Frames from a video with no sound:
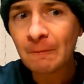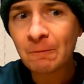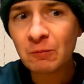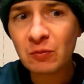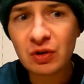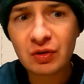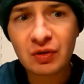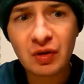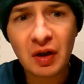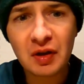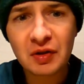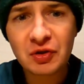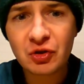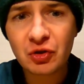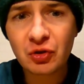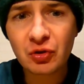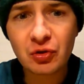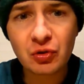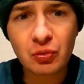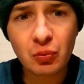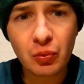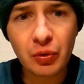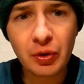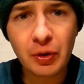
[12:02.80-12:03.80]
The texture
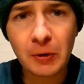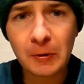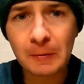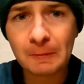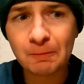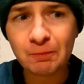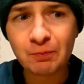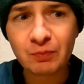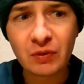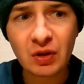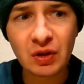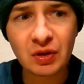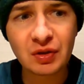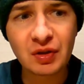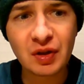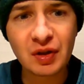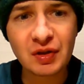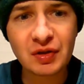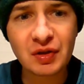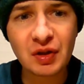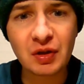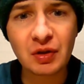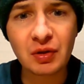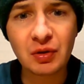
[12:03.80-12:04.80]
is weird. It
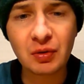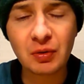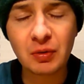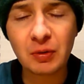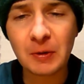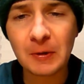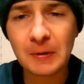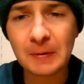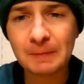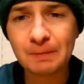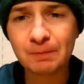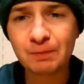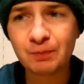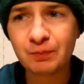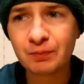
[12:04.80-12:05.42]
tastes like you're